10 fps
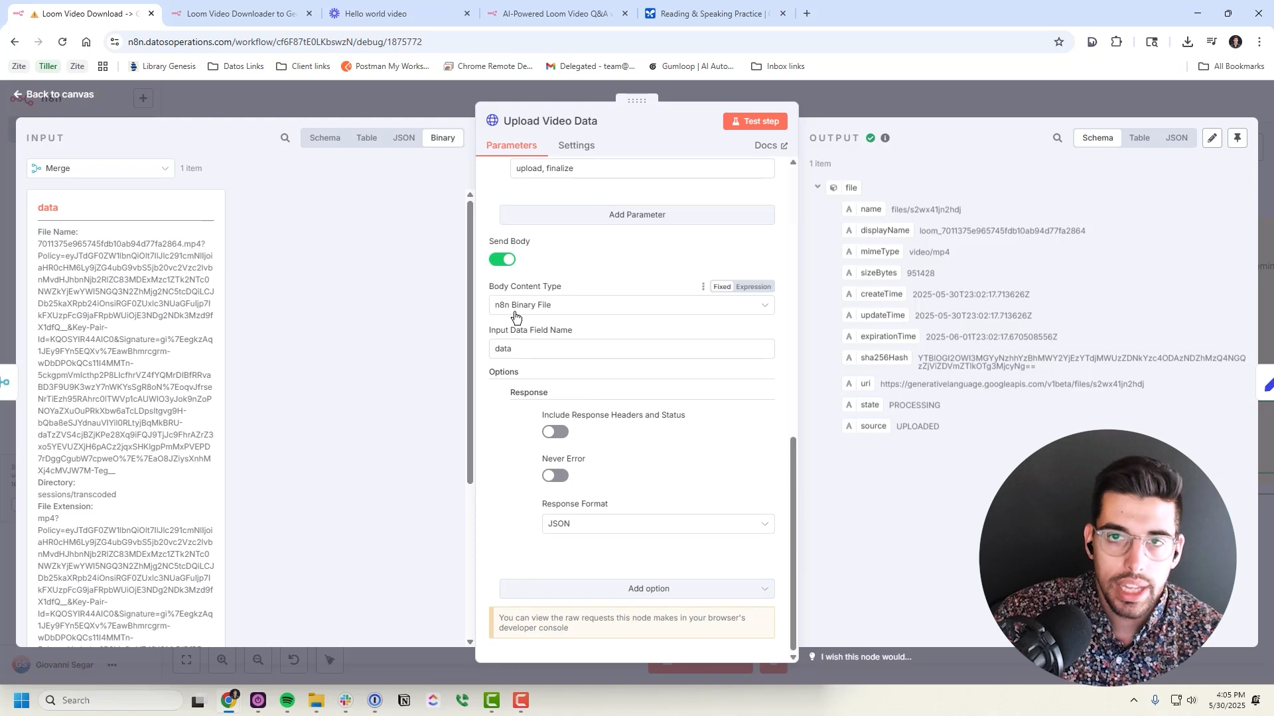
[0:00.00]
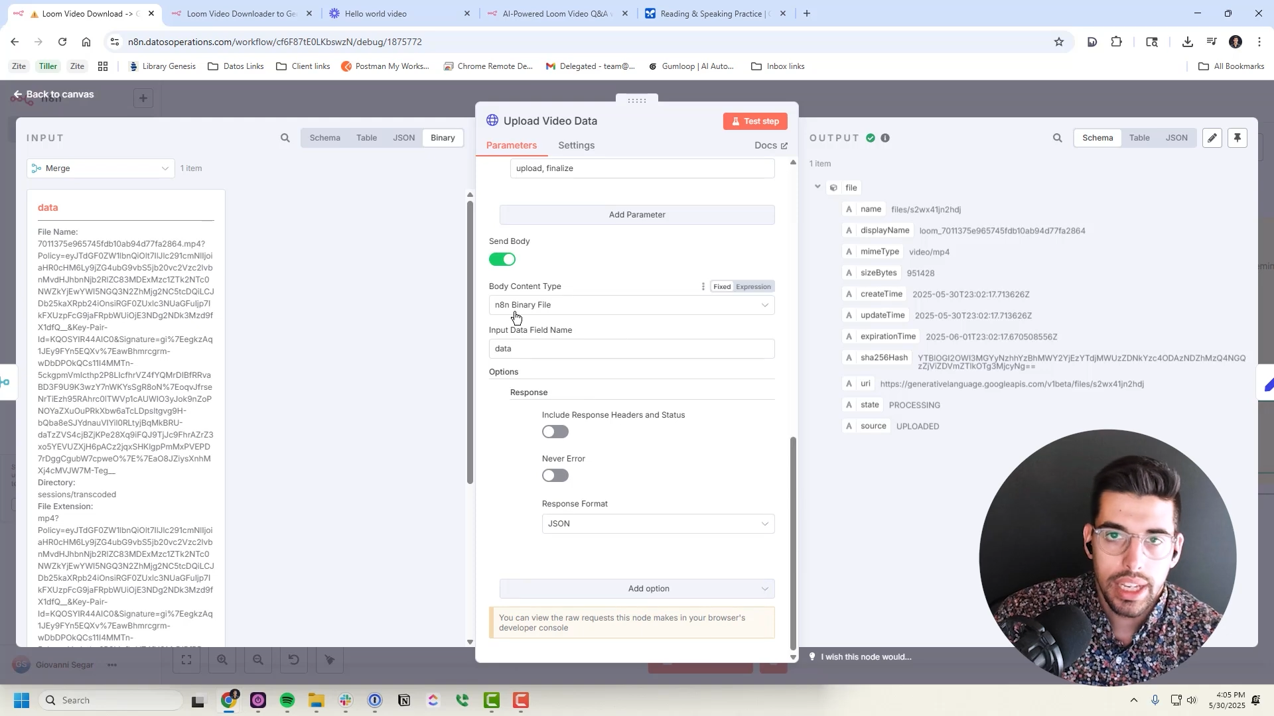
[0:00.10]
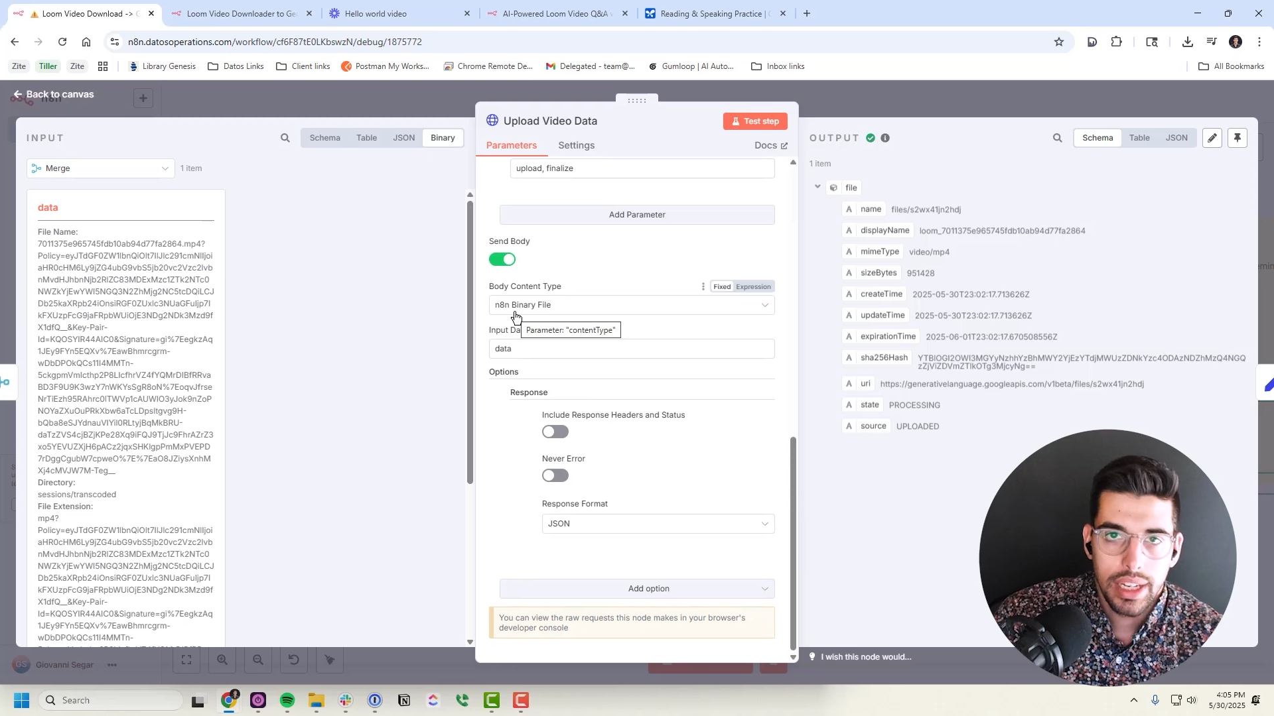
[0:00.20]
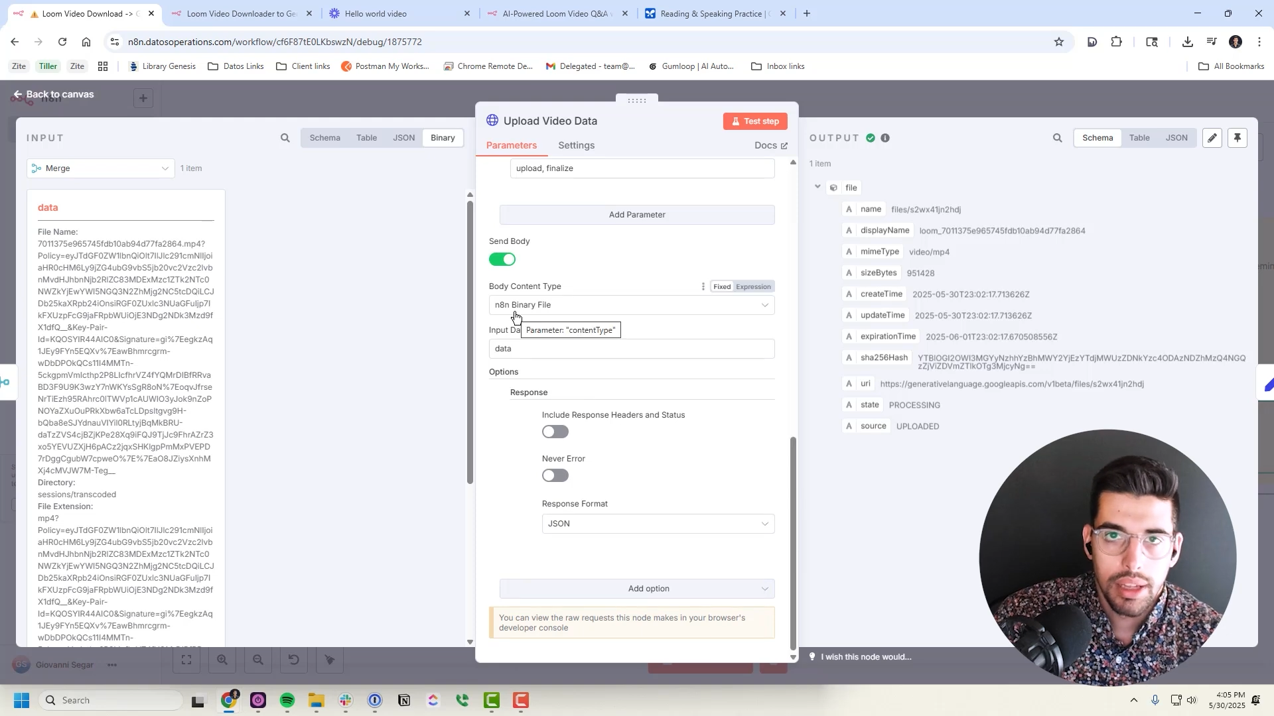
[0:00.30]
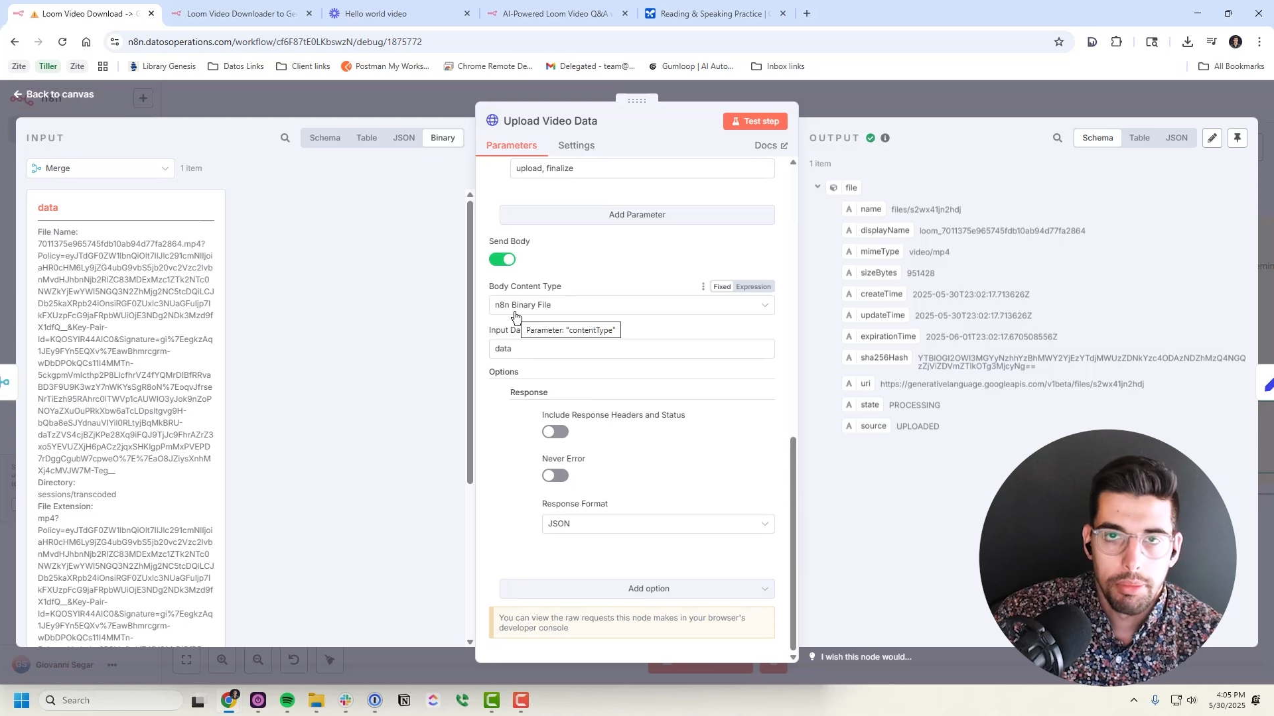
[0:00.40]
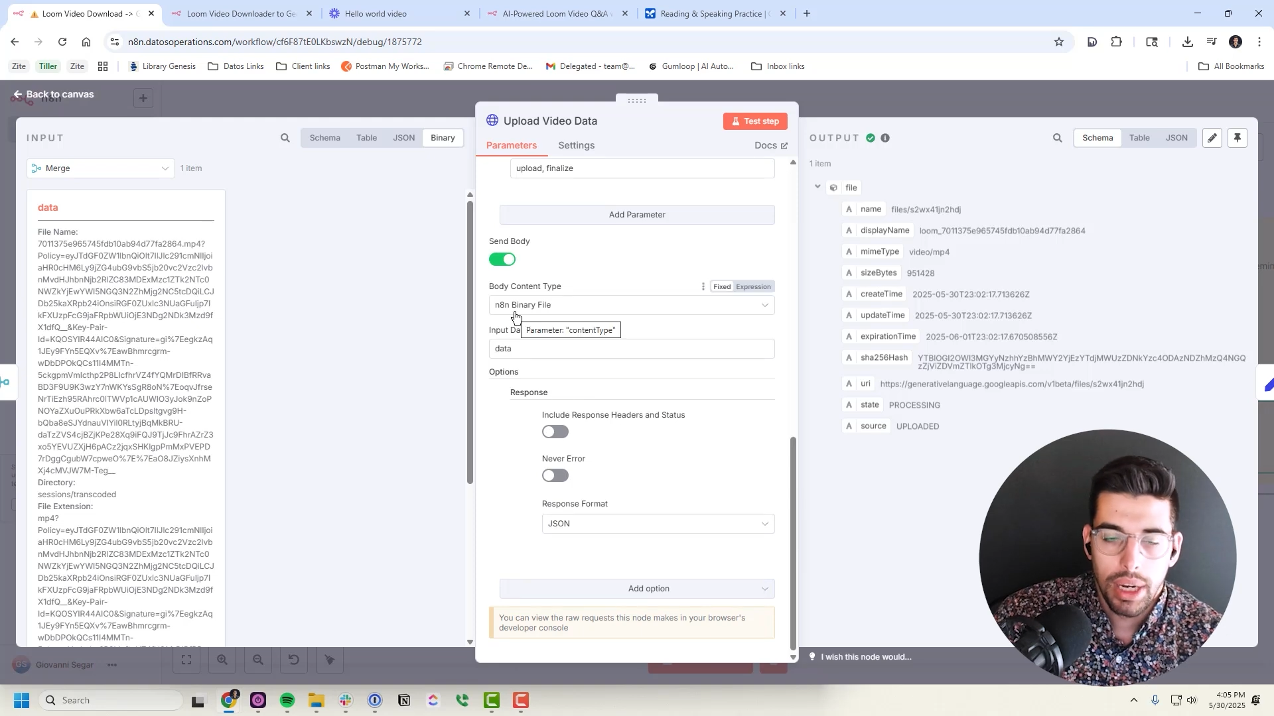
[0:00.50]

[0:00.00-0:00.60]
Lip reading: an end-to-end